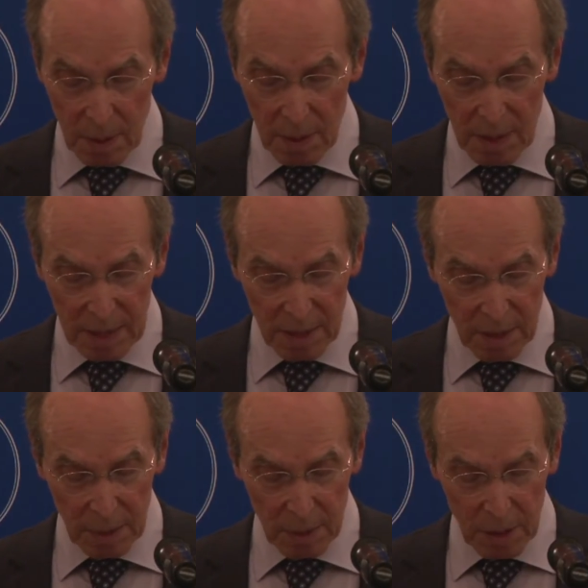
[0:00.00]
then
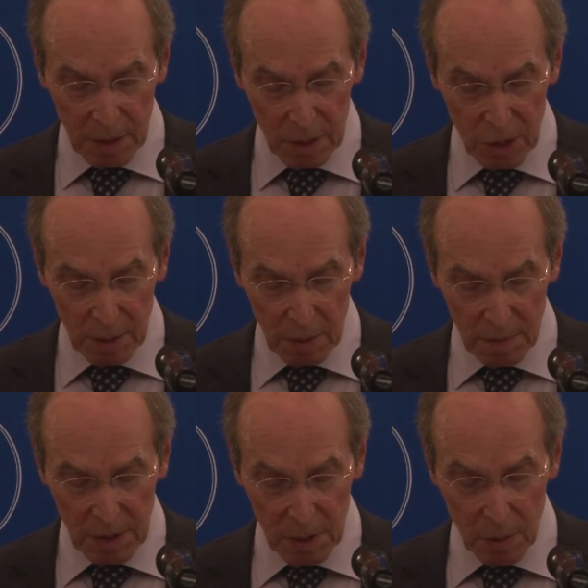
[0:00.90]
Secretary General
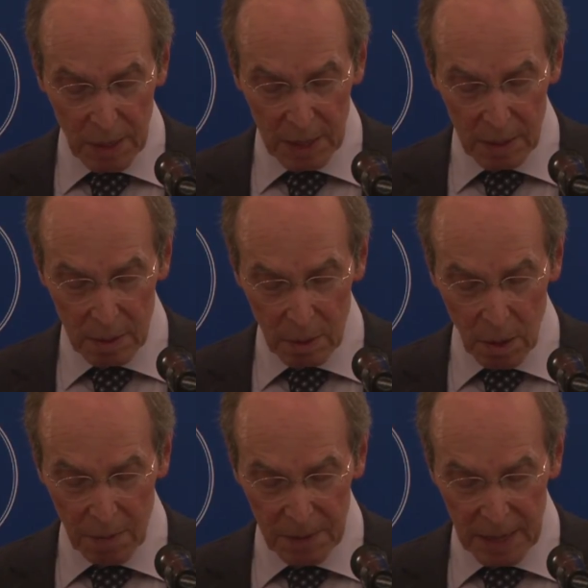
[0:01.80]
of the UN,
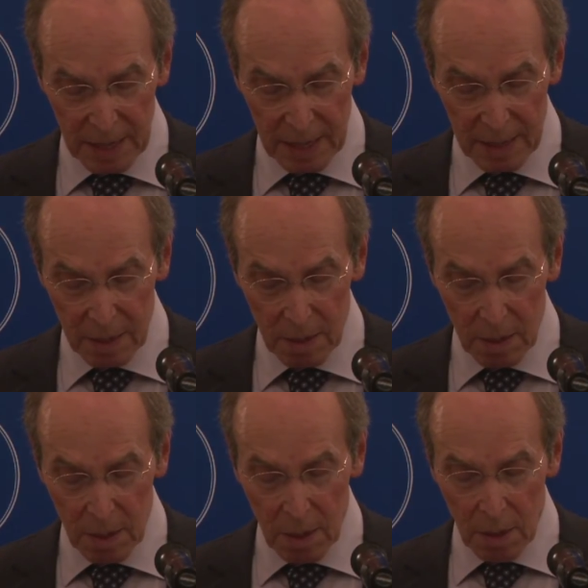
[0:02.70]
Kofi Annan,
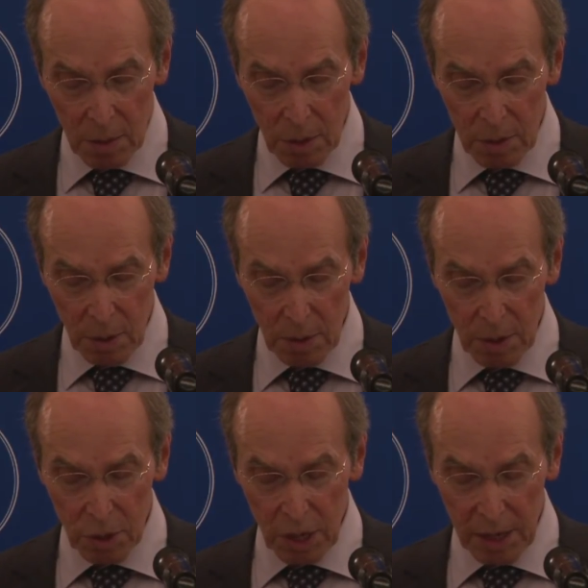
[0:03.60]
took note of the
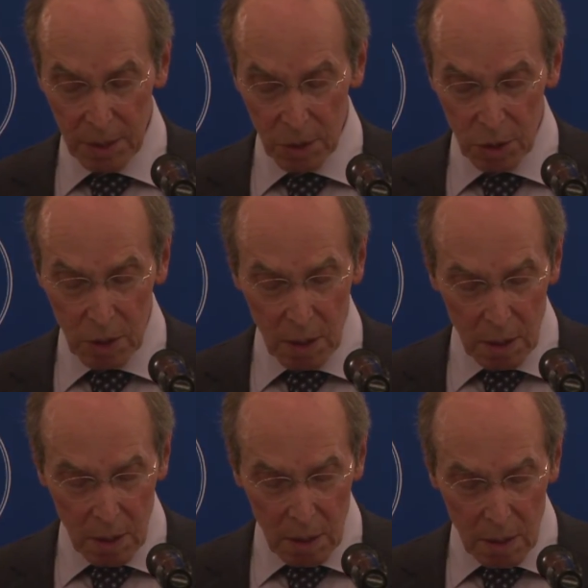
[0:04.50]
change.
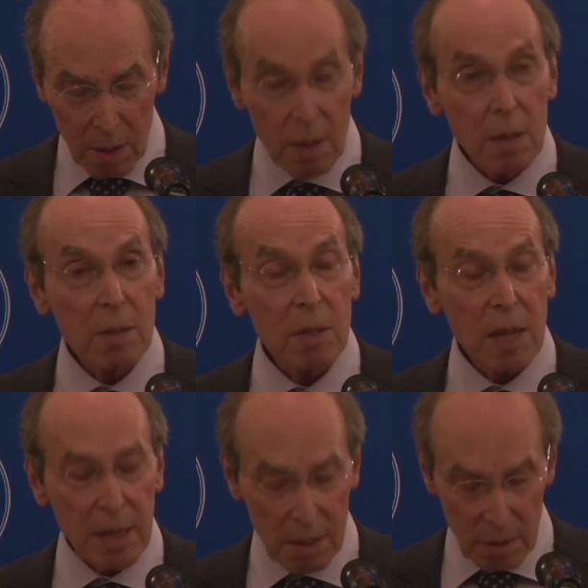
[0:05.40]

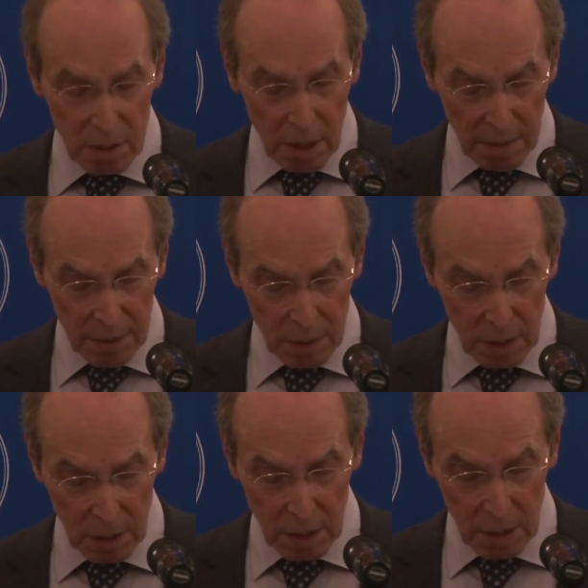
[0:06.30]
State
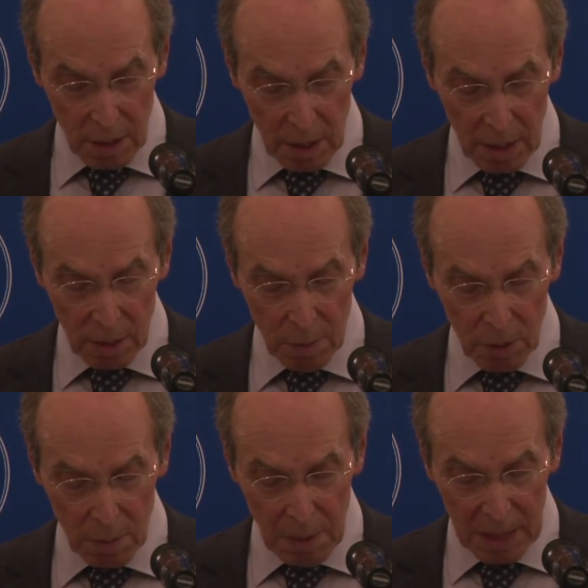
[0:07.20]
sovereignty, in its
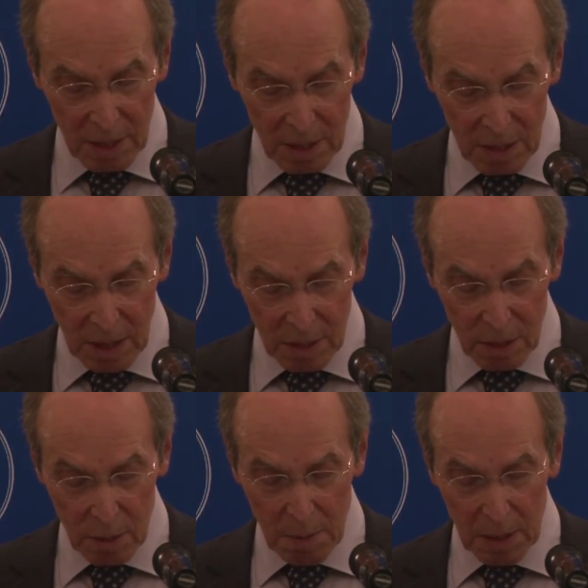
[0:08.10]
most basic sense,
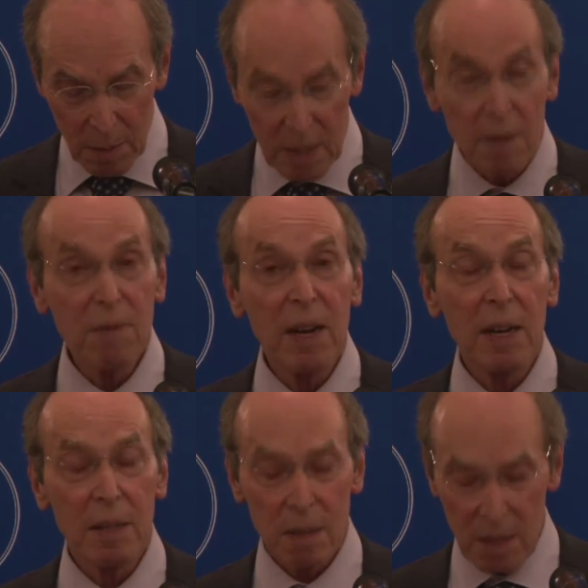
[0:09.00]
is being
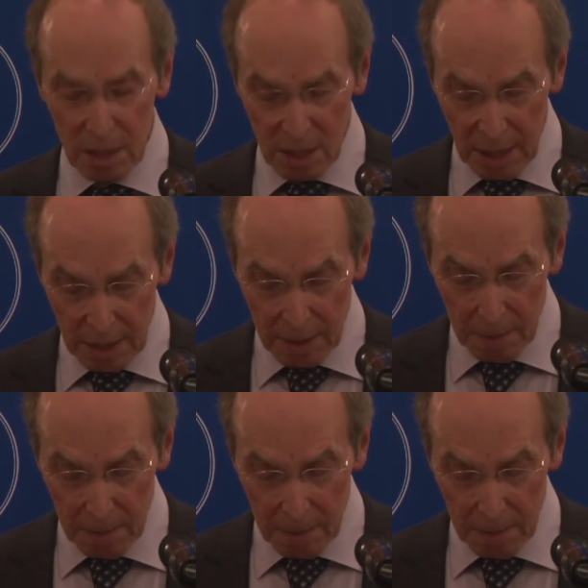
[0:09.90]
redefined, he said.